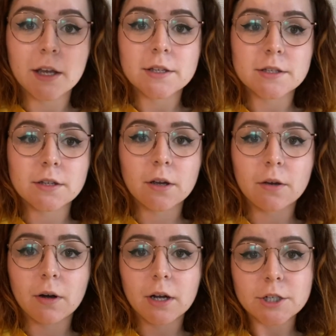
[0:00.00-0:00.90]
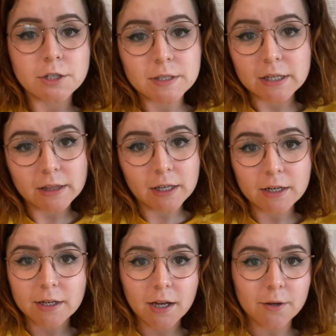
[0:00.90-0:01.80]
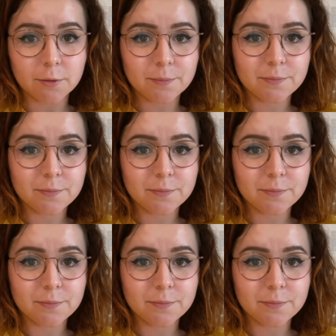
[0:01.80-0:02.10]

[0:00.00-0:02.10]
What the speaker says: So I shall stick that in now.